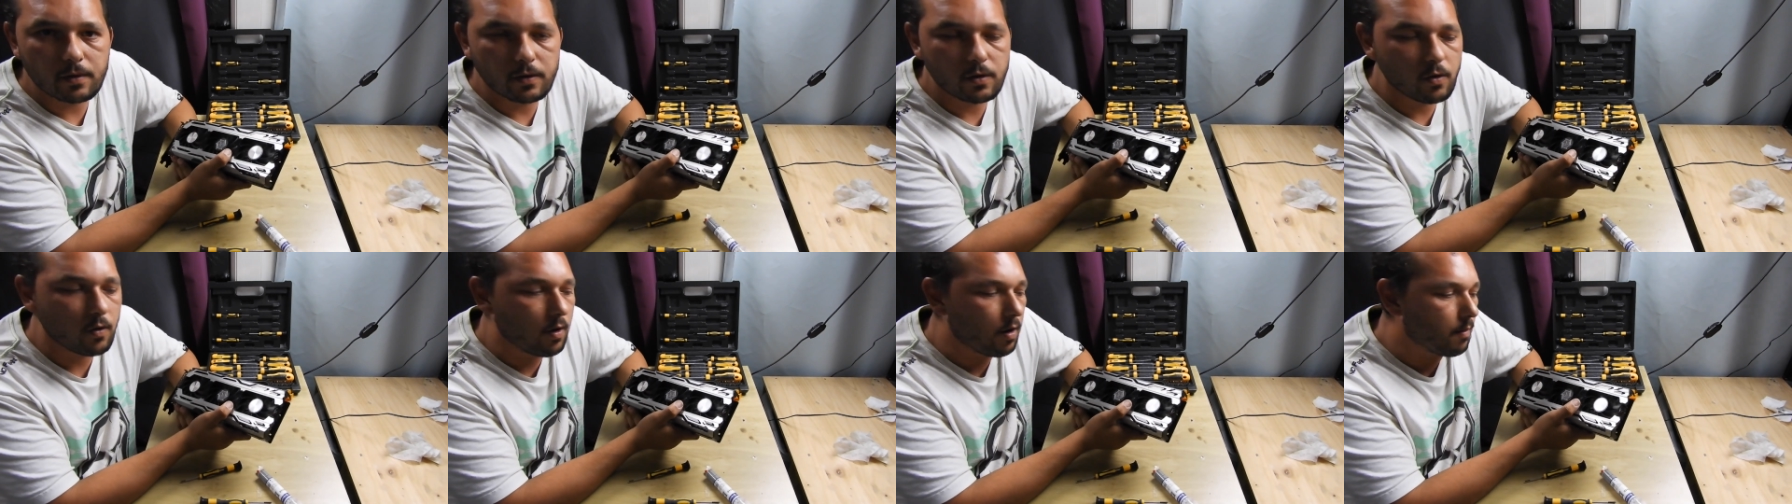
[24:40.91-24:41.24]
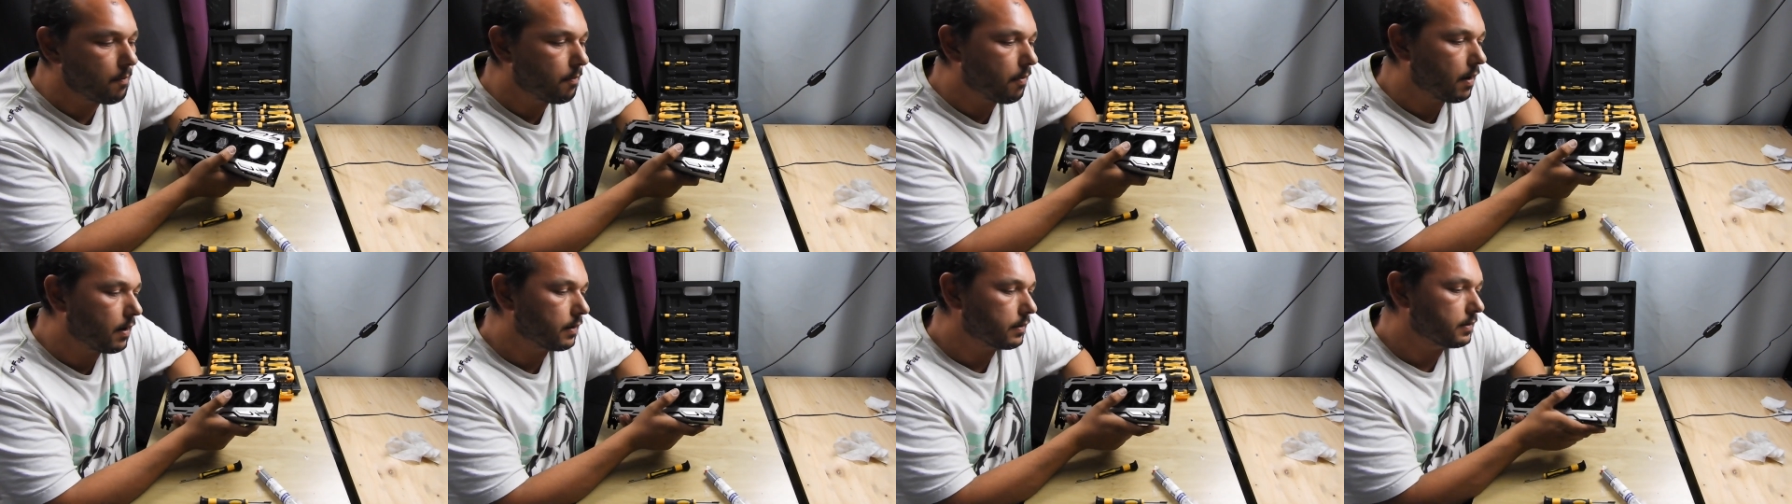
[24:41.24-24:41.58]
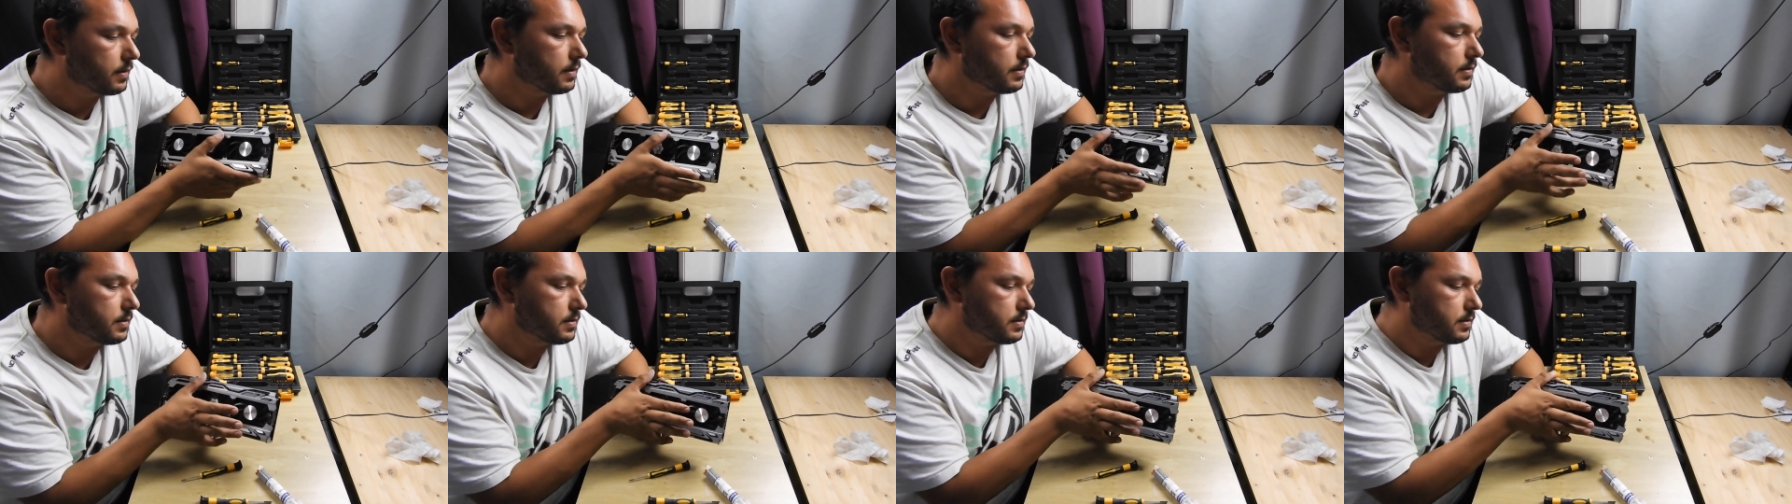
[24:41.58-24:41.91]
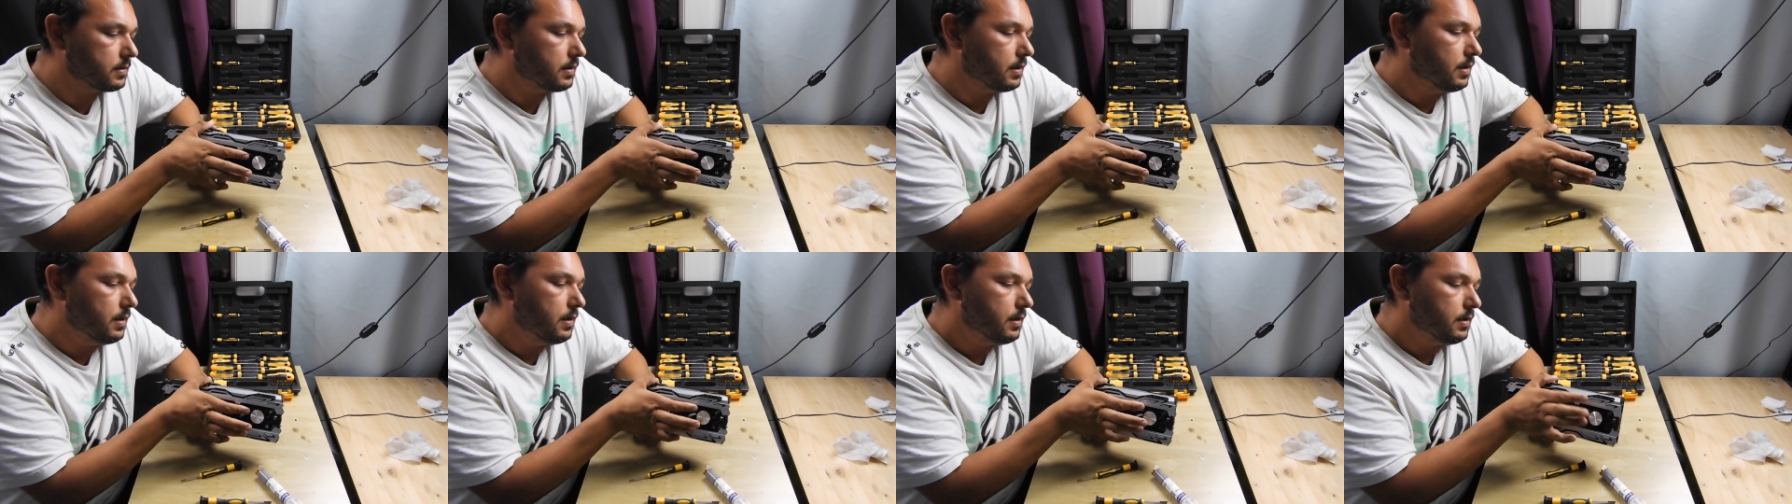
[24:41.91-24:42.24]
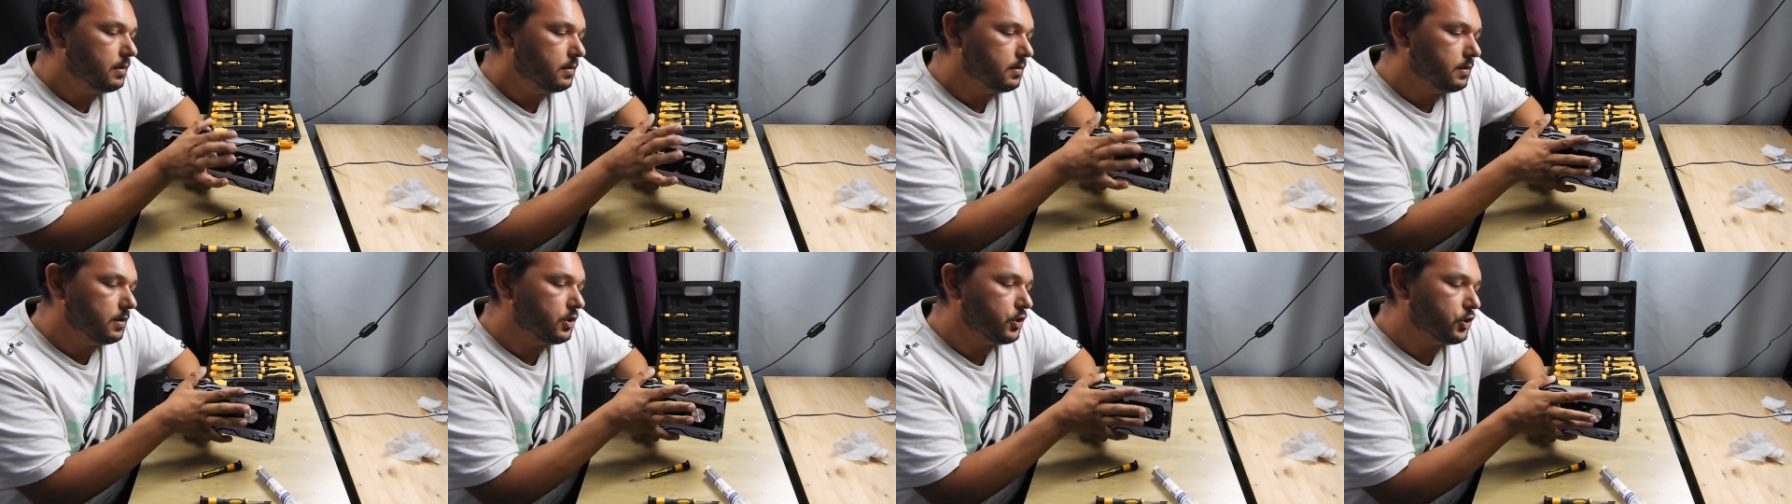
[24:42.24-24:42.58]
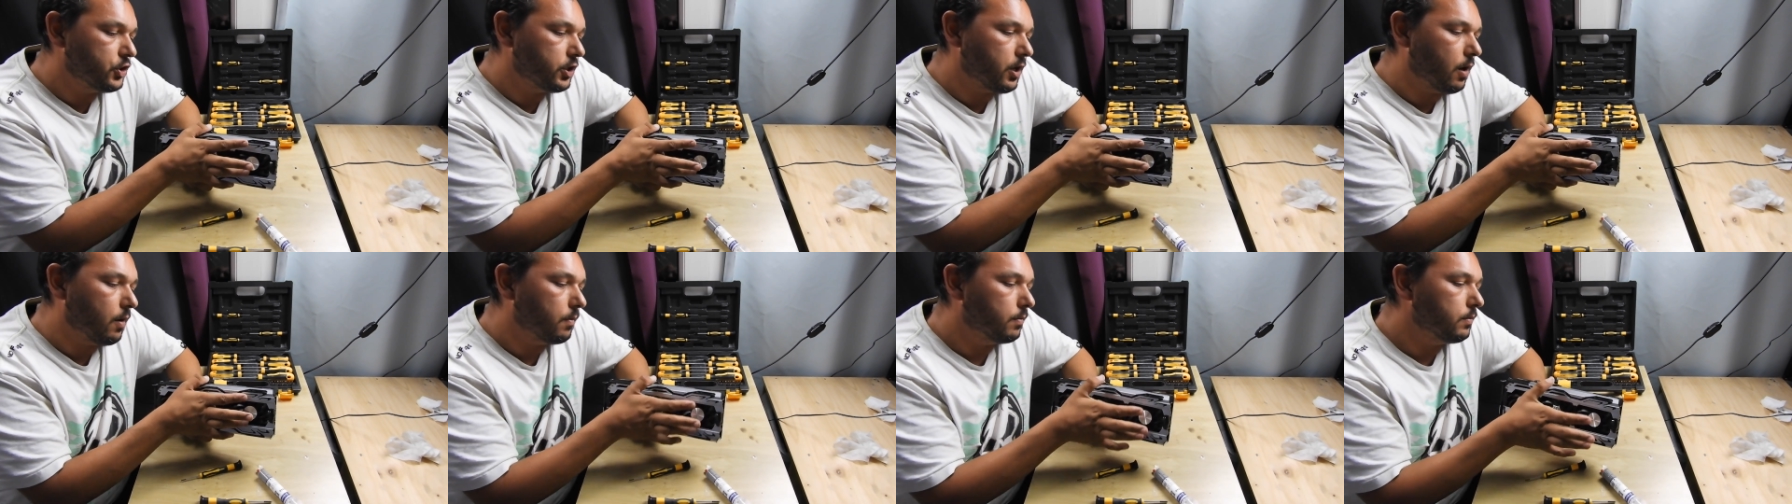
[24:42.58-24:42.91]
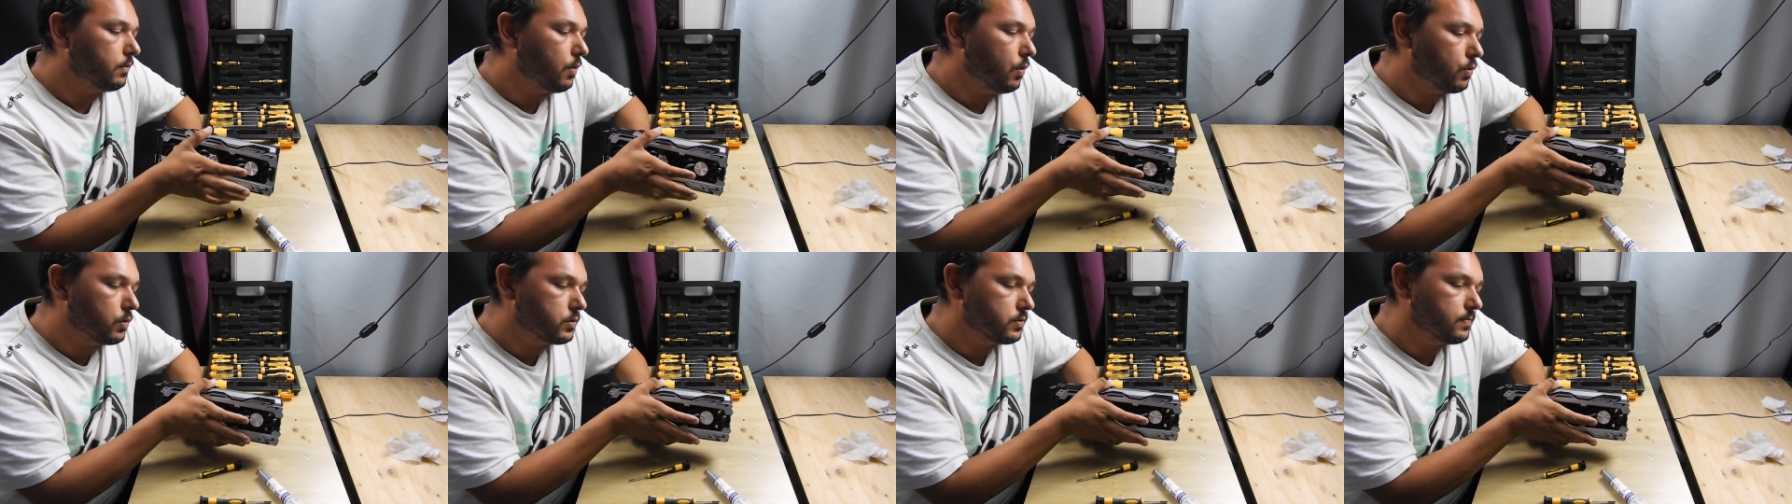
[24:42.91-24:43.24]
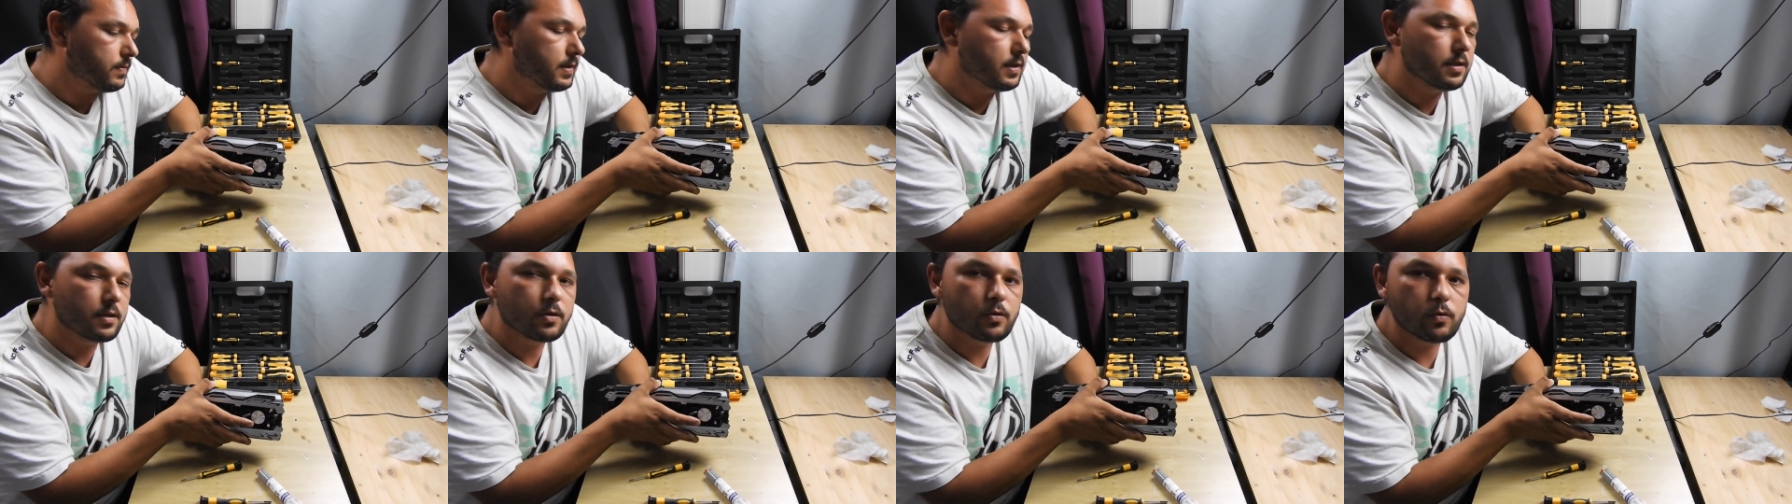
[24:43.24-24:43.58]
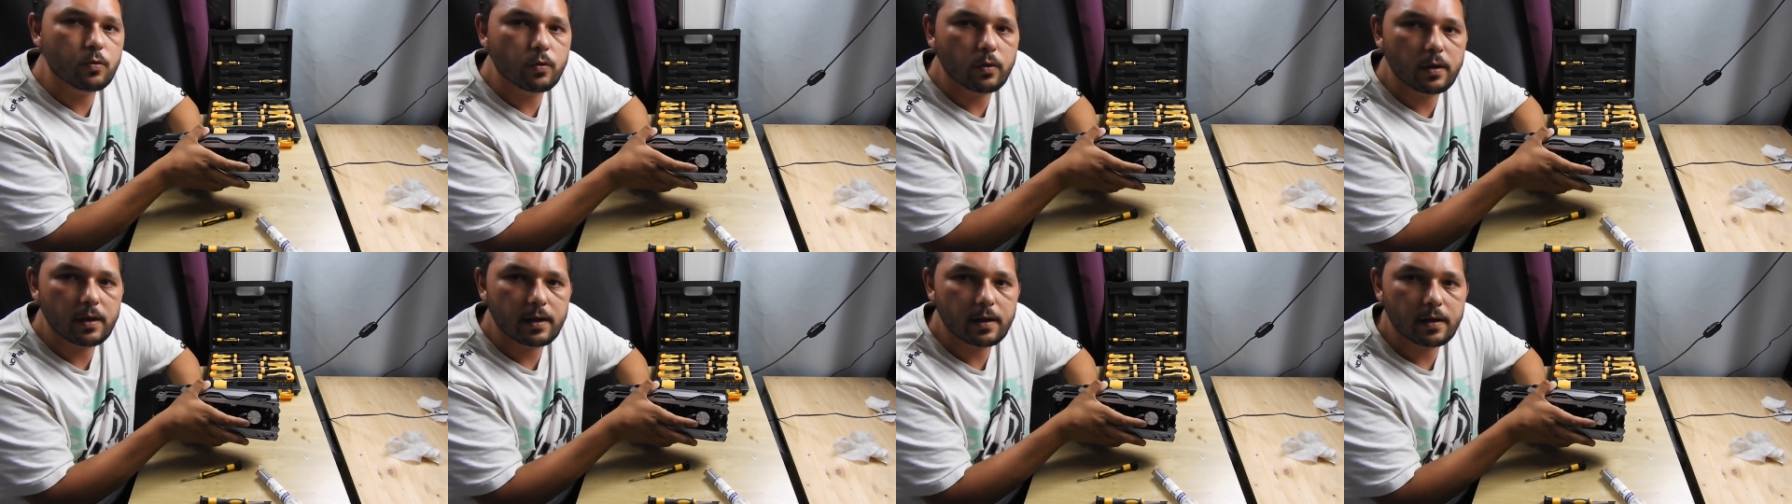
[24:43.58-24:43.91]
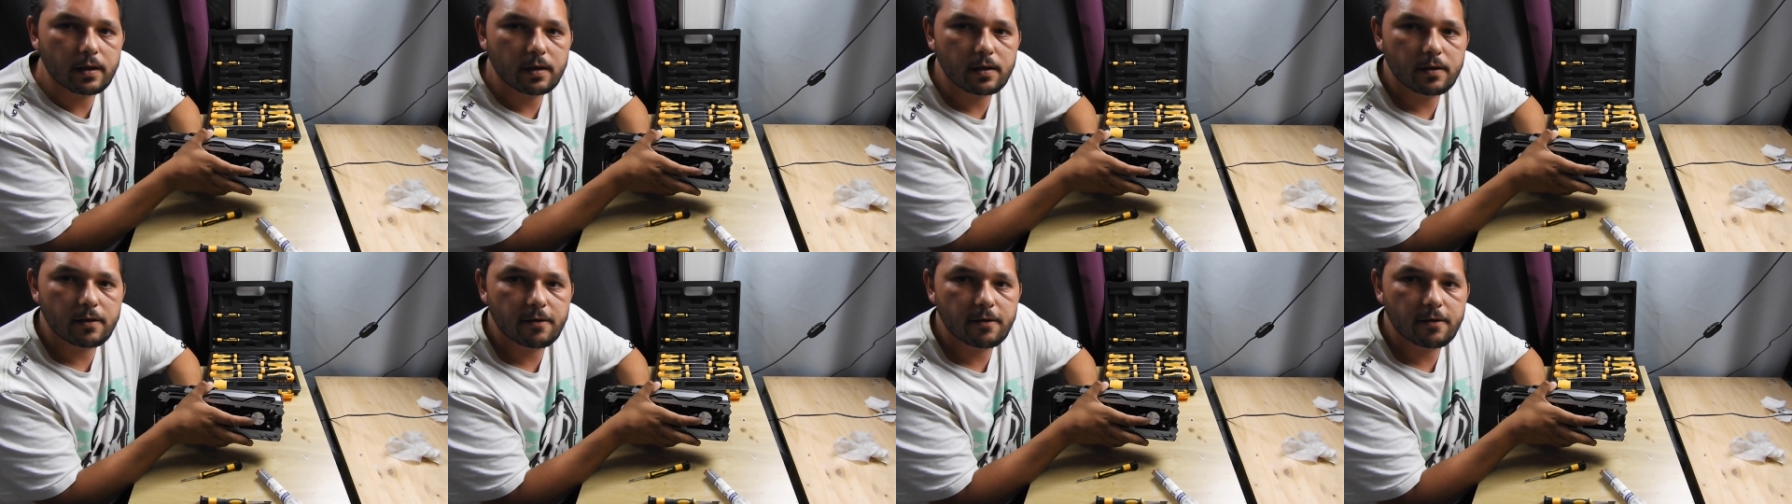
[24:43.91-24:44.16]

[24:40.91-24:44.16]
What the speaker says: go apart, it's the shroud goes with the cooler